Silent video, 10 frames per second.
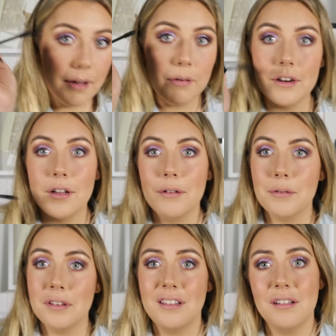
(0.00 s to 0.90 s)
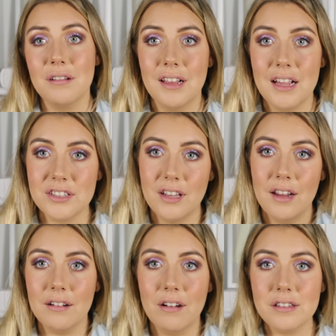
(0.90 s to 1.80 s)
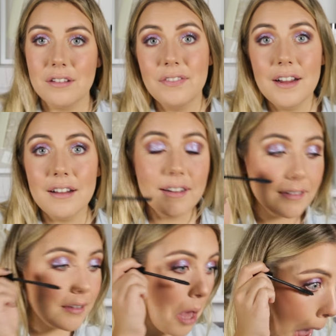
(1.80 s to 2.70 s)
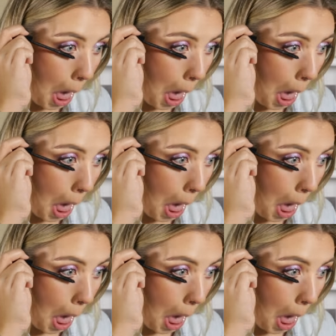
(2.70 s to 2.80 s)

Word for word: Okay, we're gonna go in with lower lash line and cross our fingers.